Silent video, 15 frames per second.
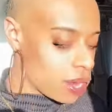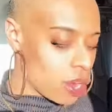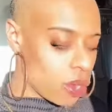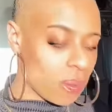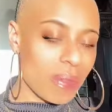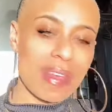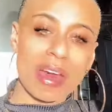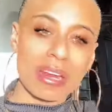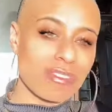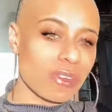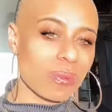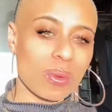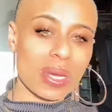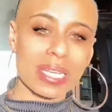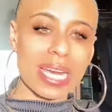without
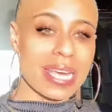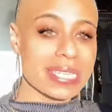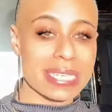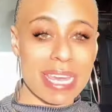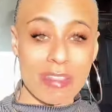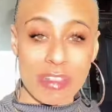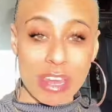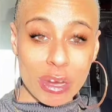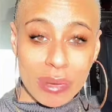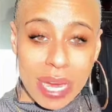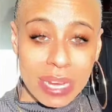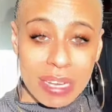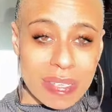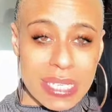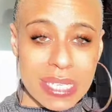even realizing that they're
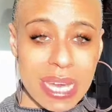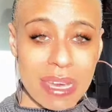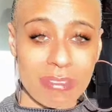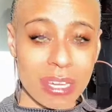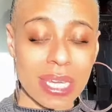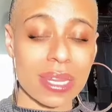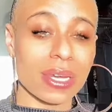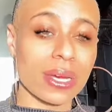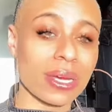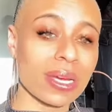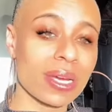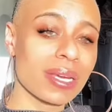not even safe either.